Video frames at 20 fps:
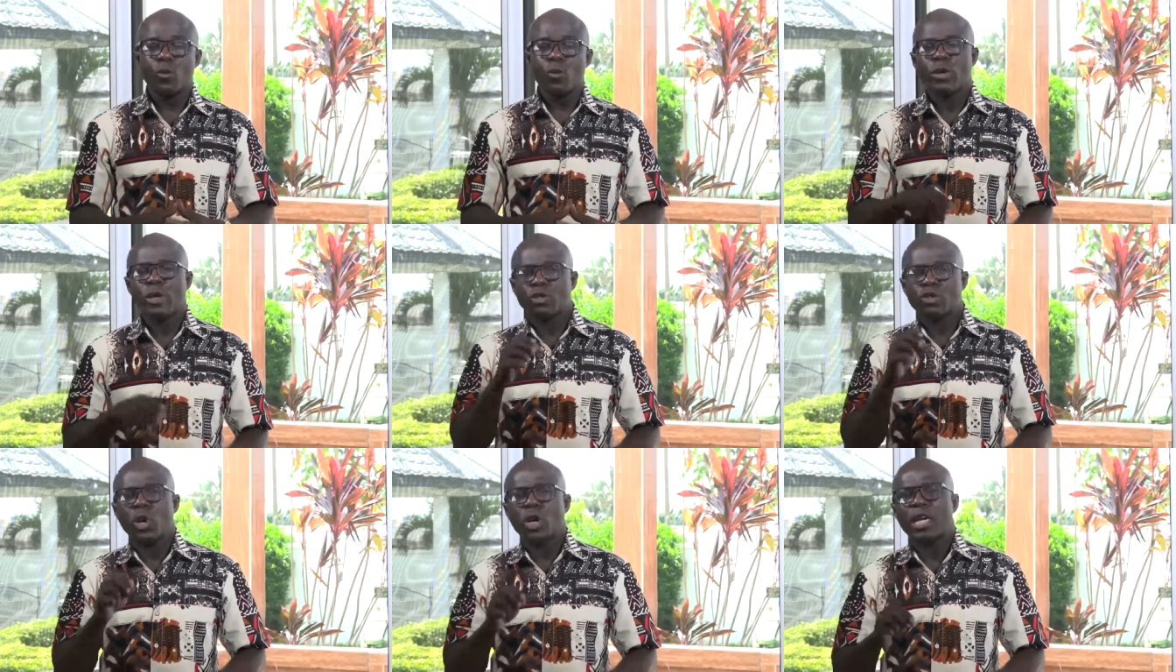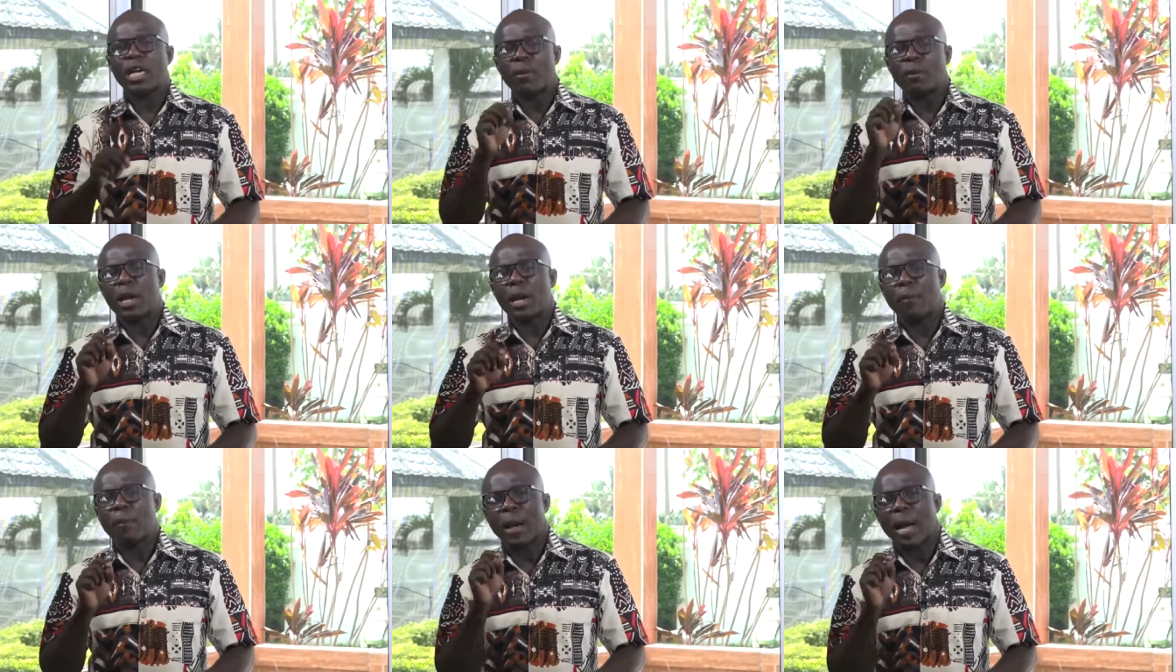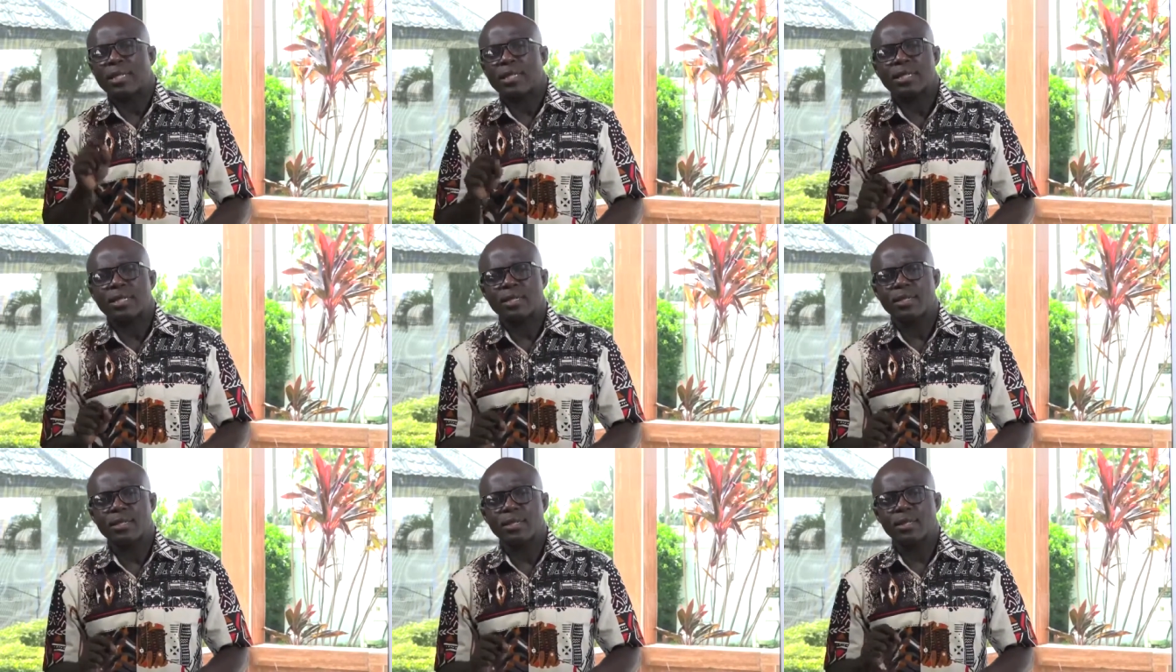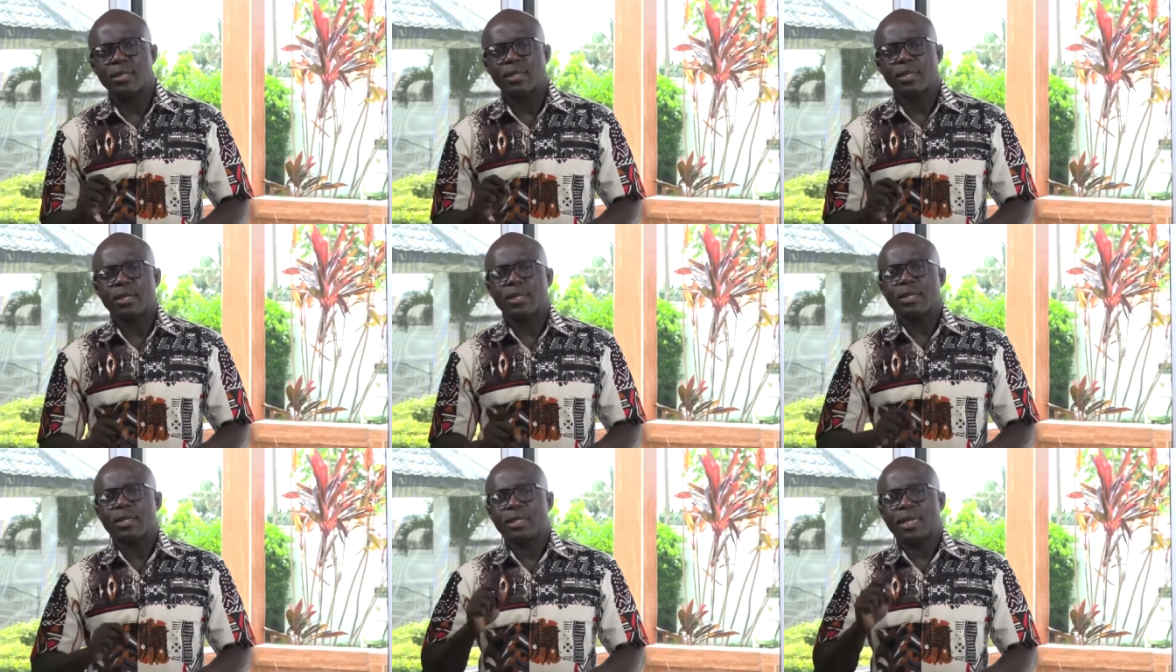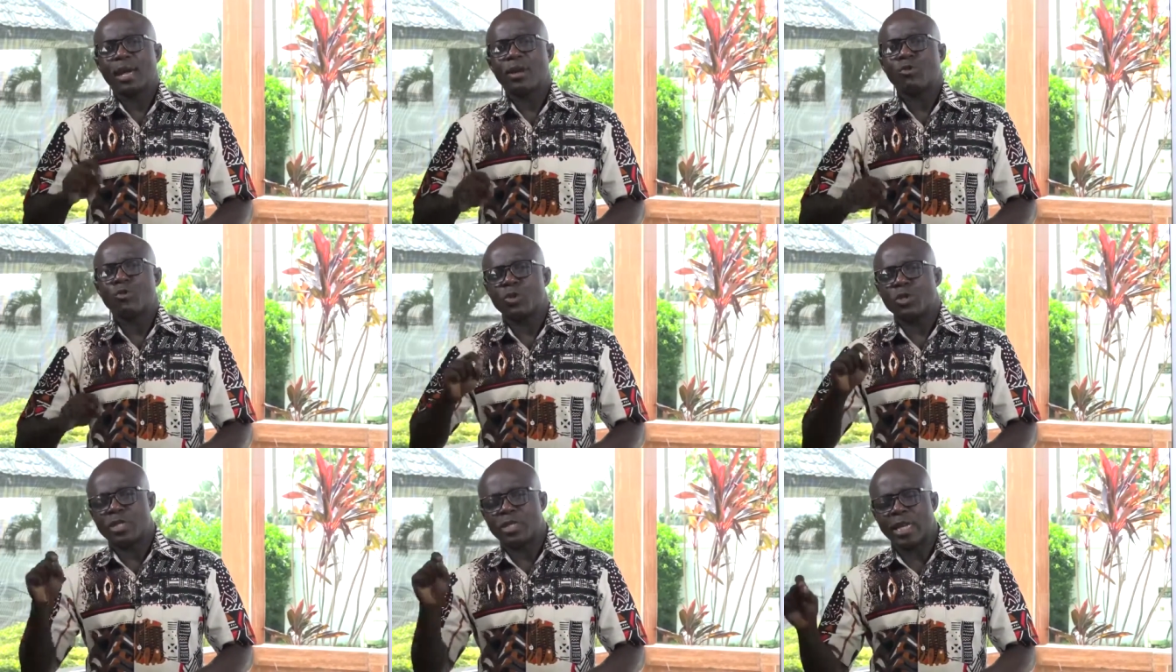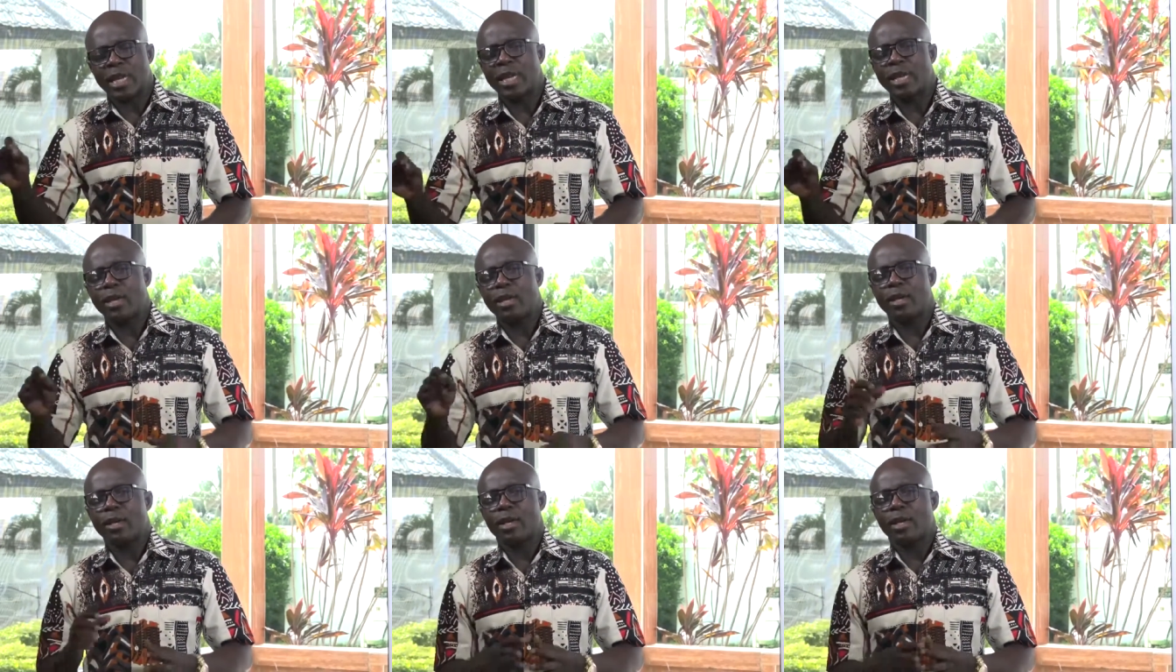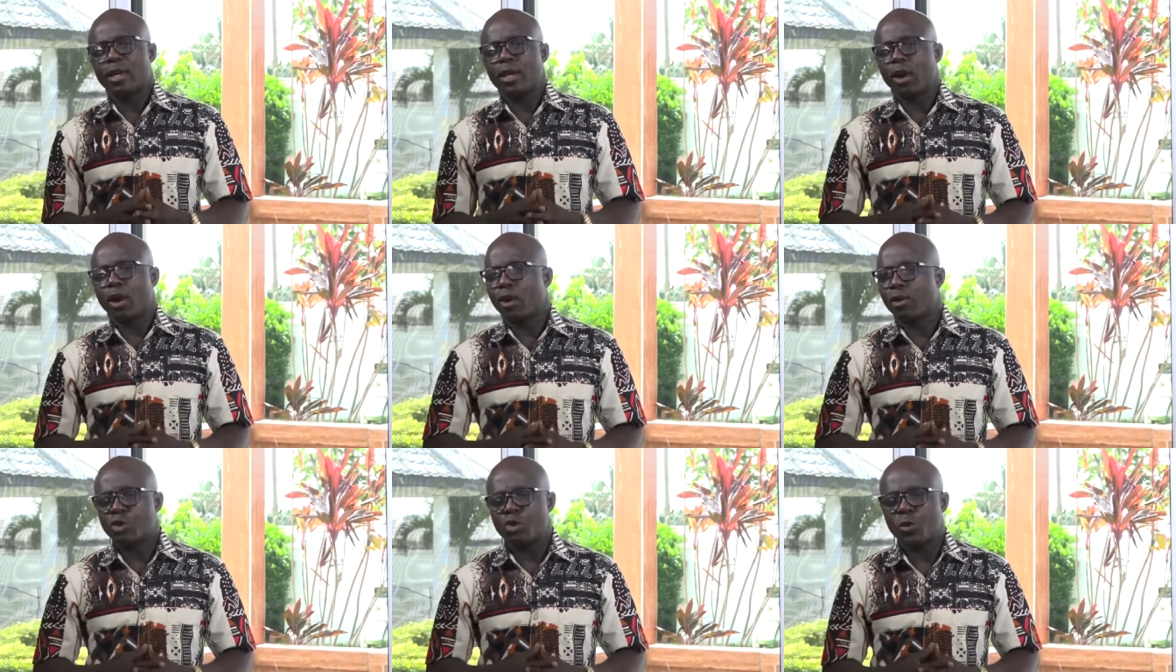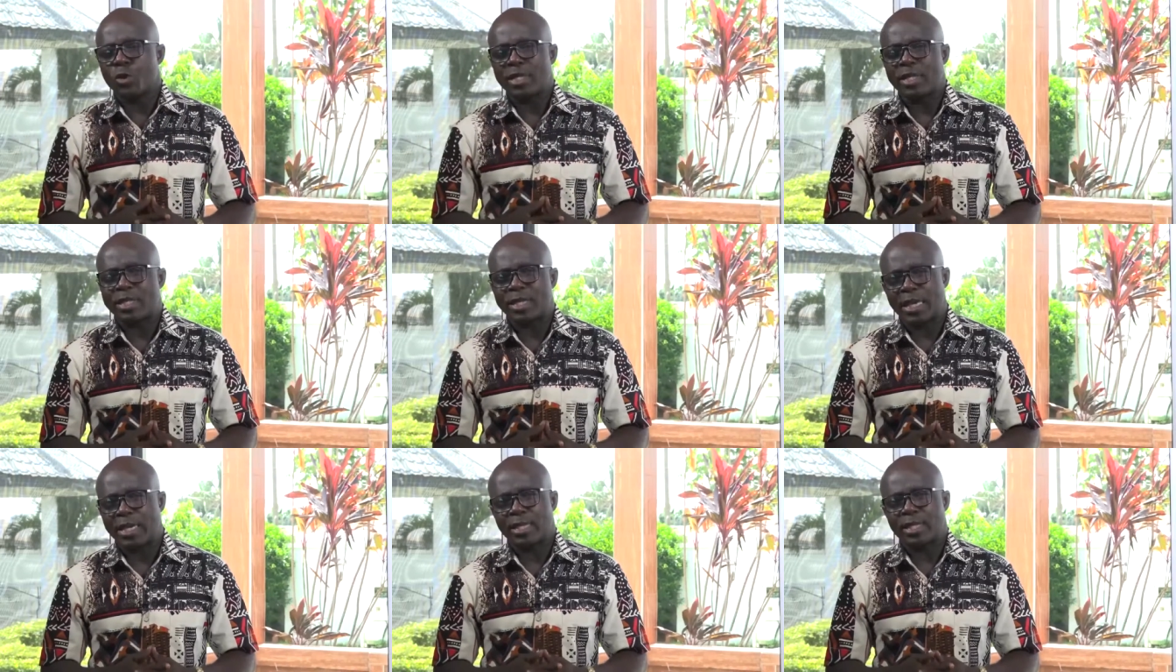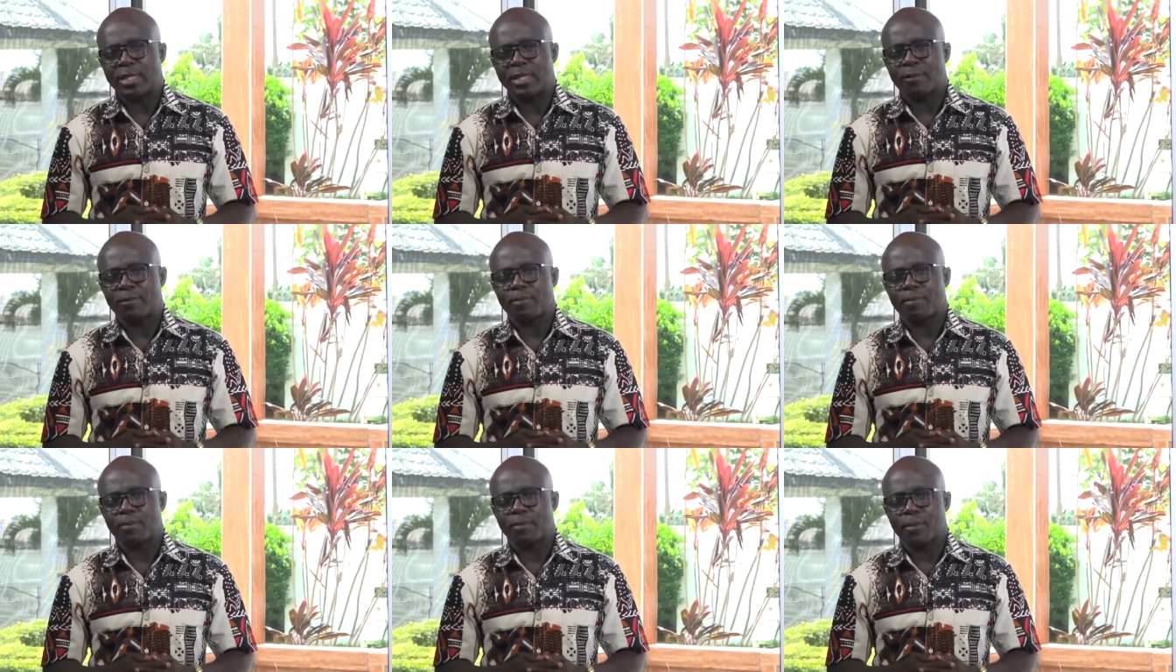We are talking about a pattern that will stay unto eternity.